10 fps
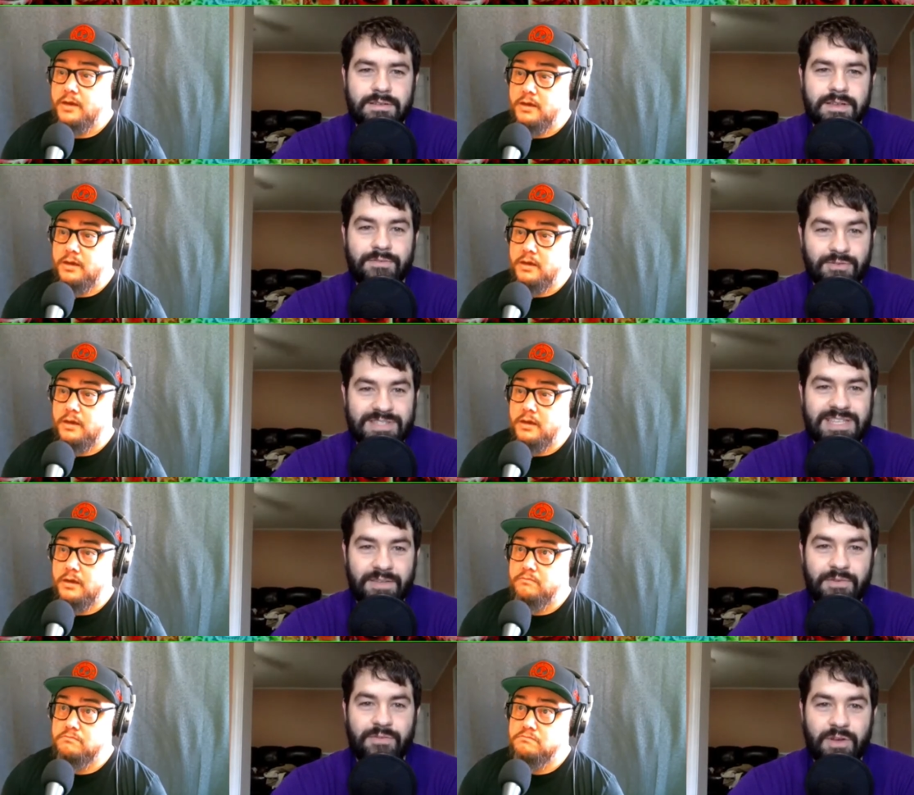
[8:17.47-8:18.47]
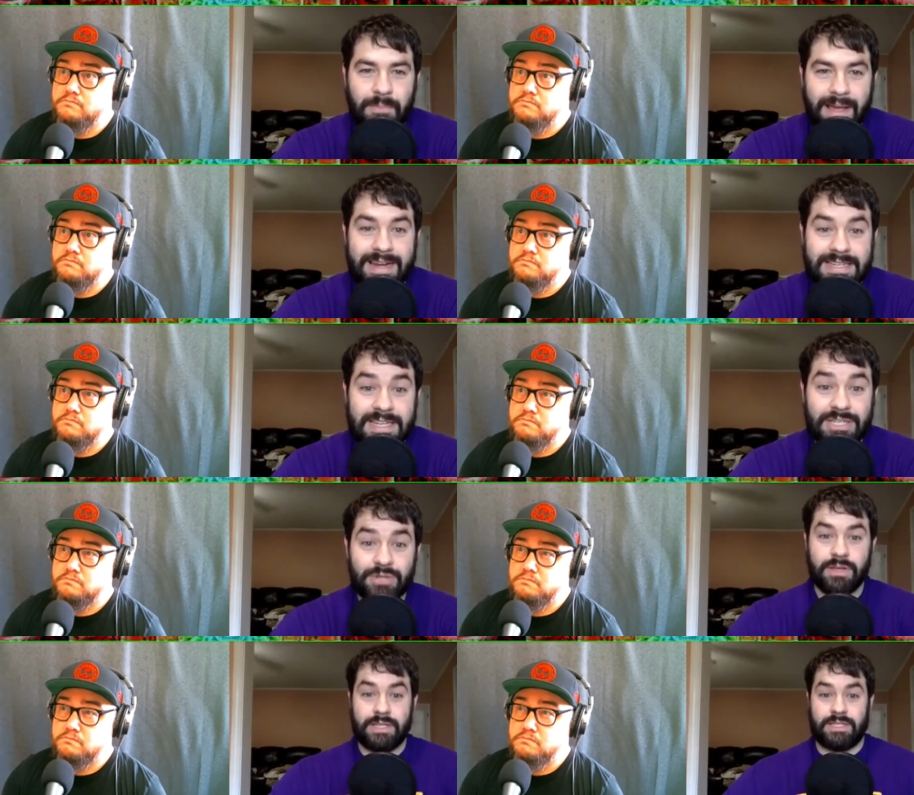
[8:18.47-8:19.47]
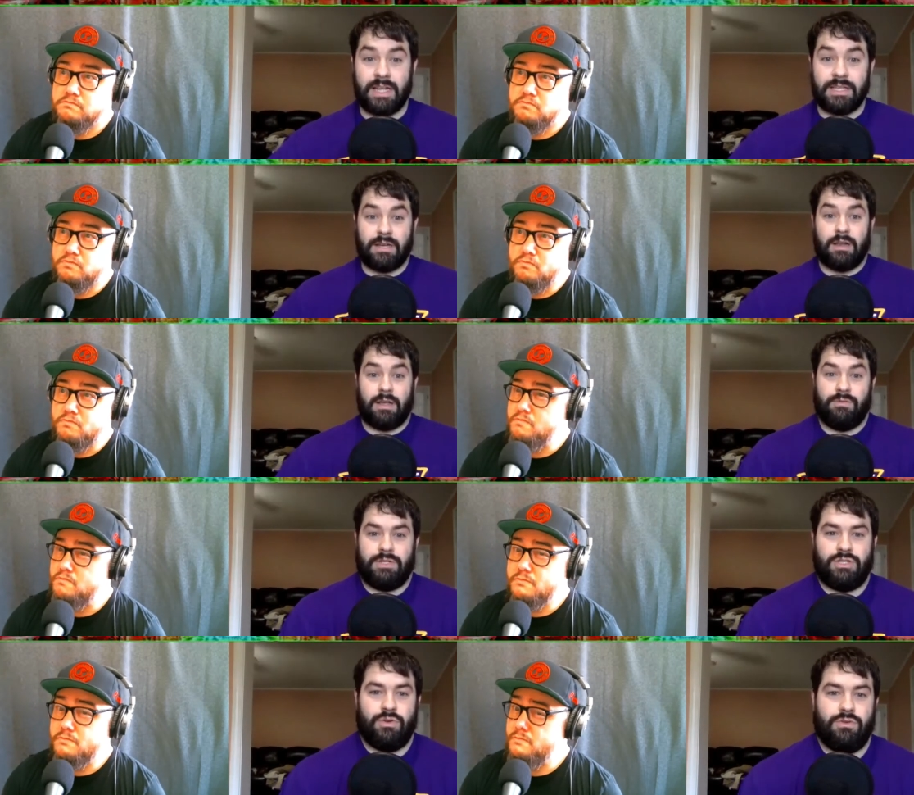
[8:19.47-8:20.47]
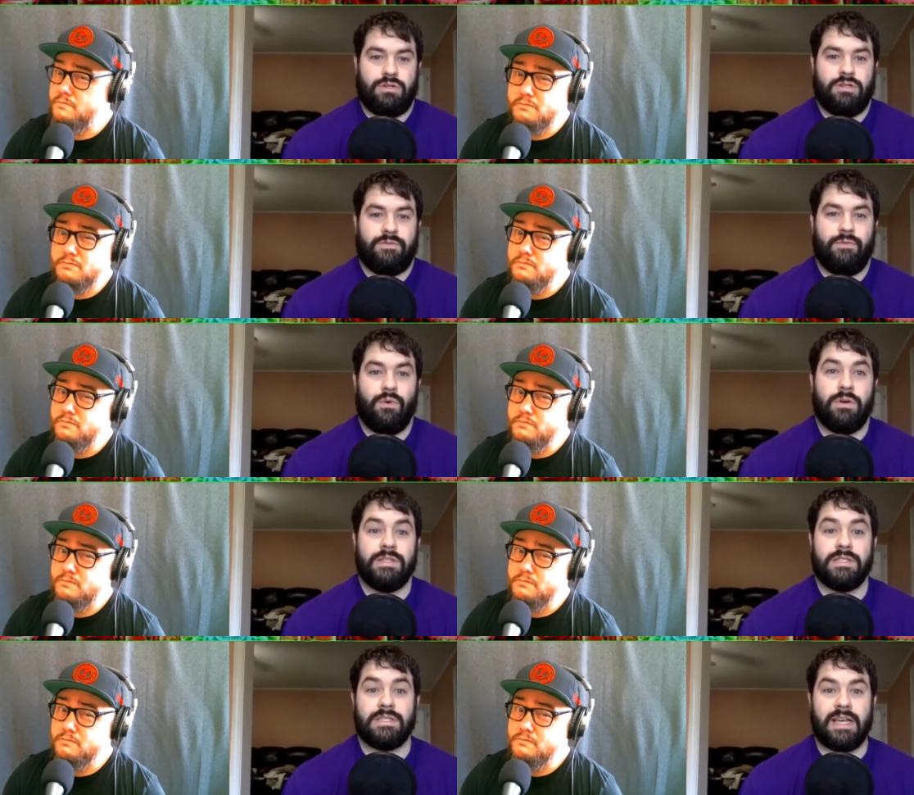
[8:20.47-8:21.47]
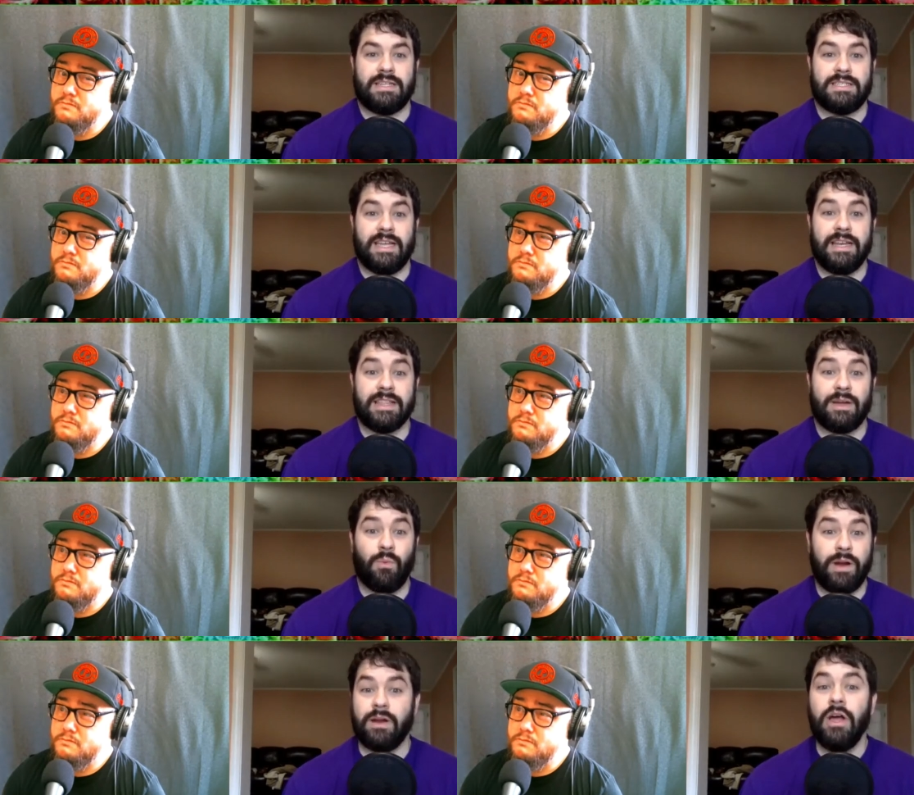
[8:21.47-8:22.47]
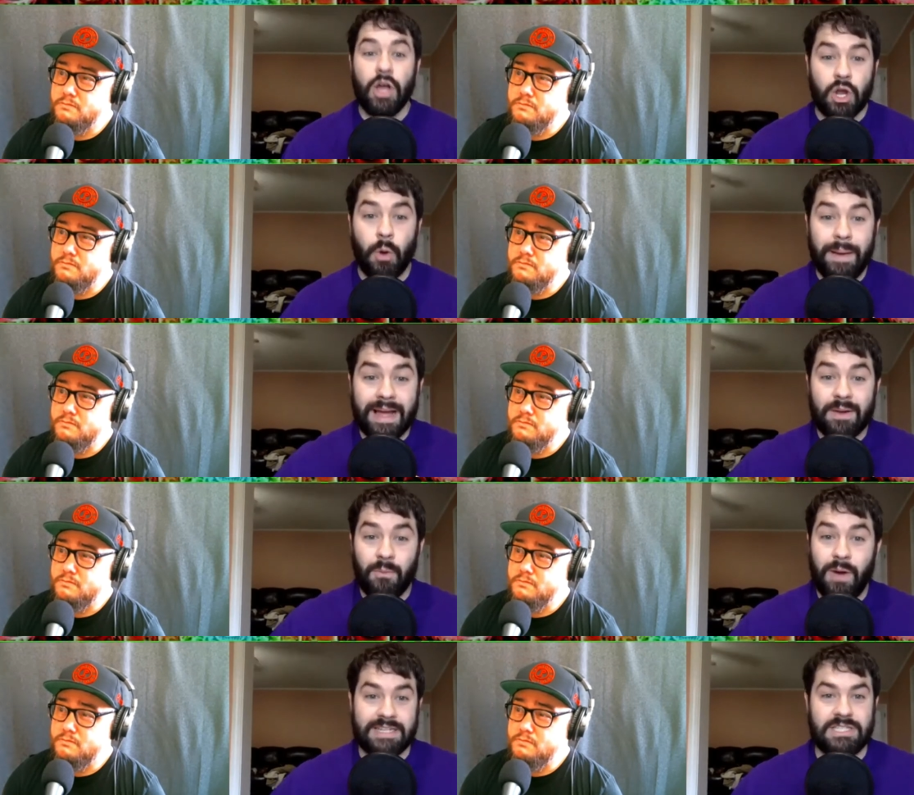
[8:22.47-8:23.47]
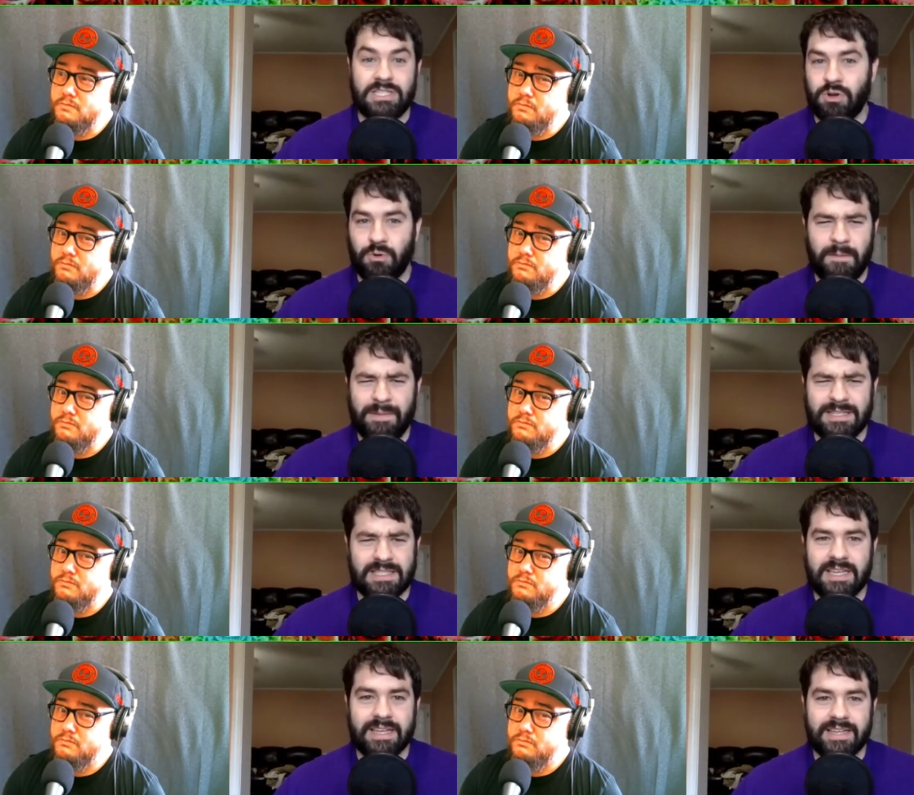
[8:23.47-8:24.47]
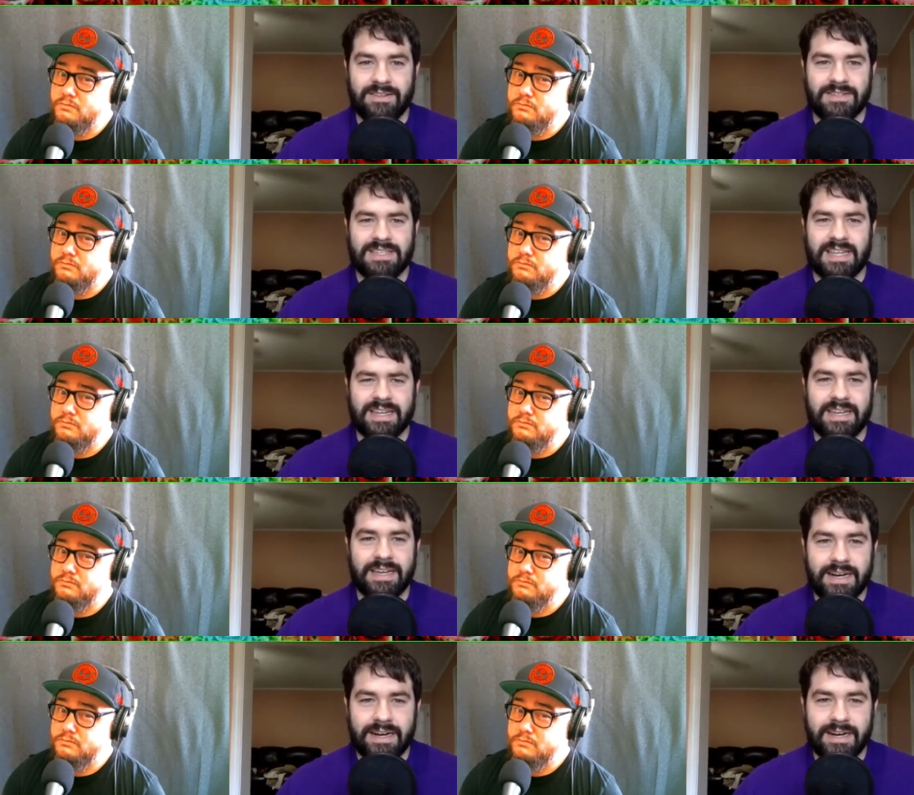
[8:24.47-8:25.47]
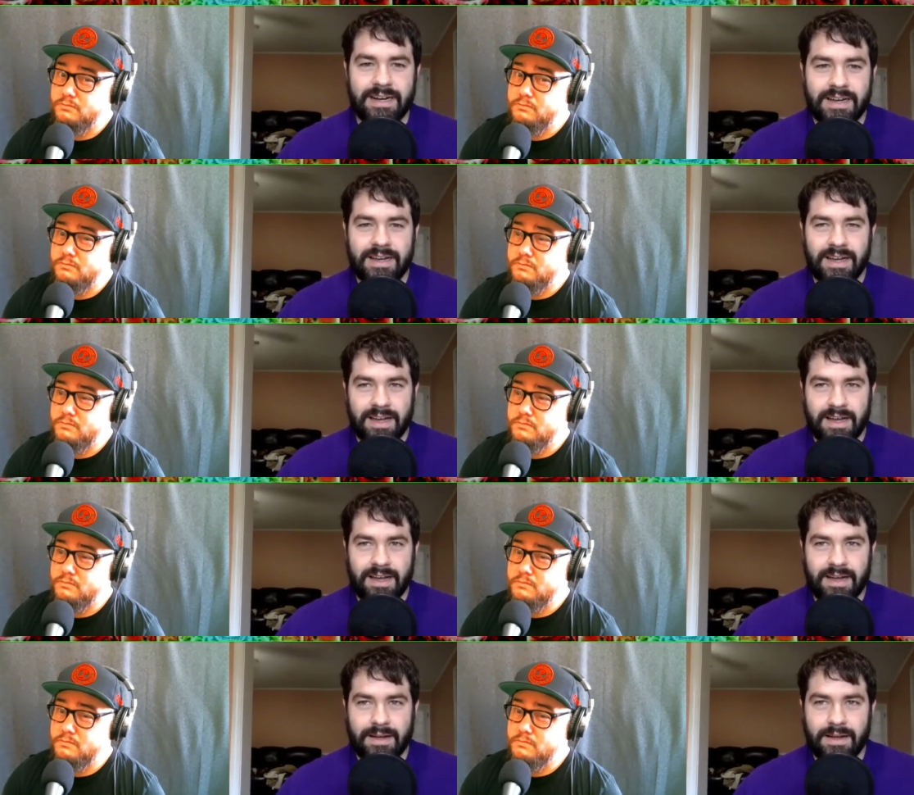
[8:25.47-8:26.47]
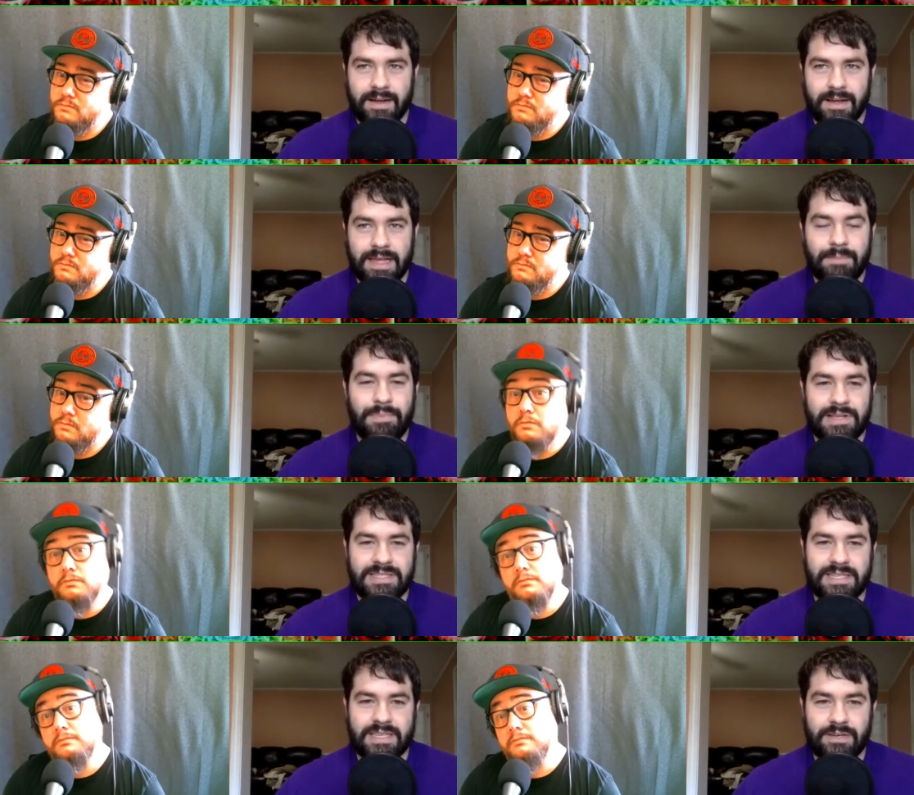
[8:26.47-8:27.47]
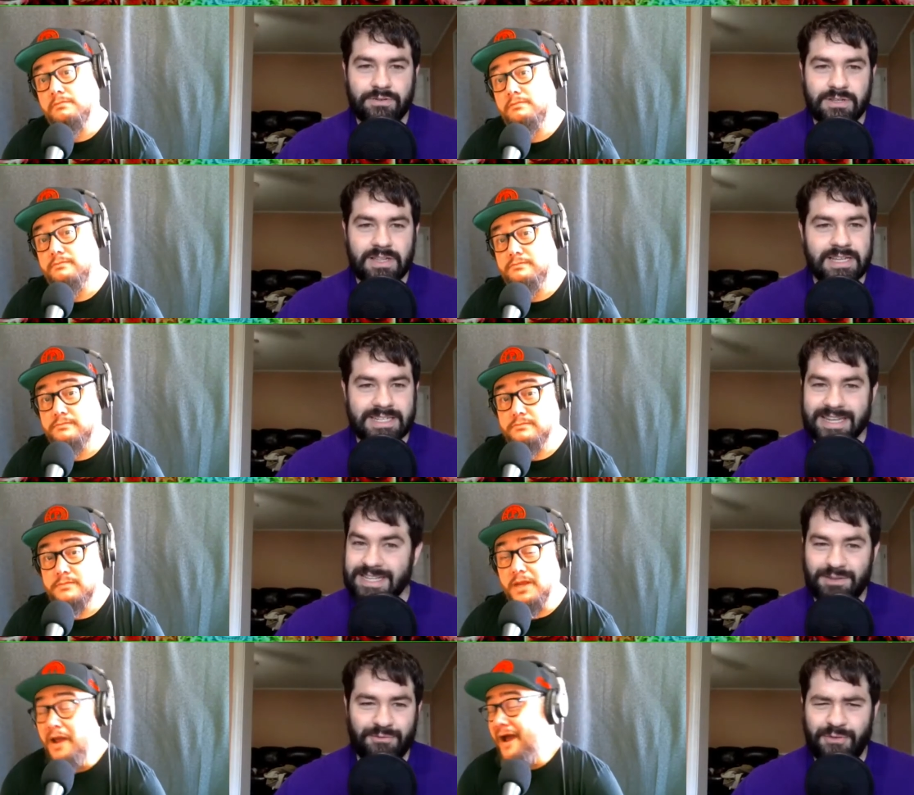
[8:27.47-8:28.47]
Speaker 1: Have you ever have you even paid attention to it? He stands there like with his shoulders hunched forward, and he's just kind of standing there weird. Go back and watch; it's the creepiest thing. He looks like a uh, uh, a NPC who's glitching. It's the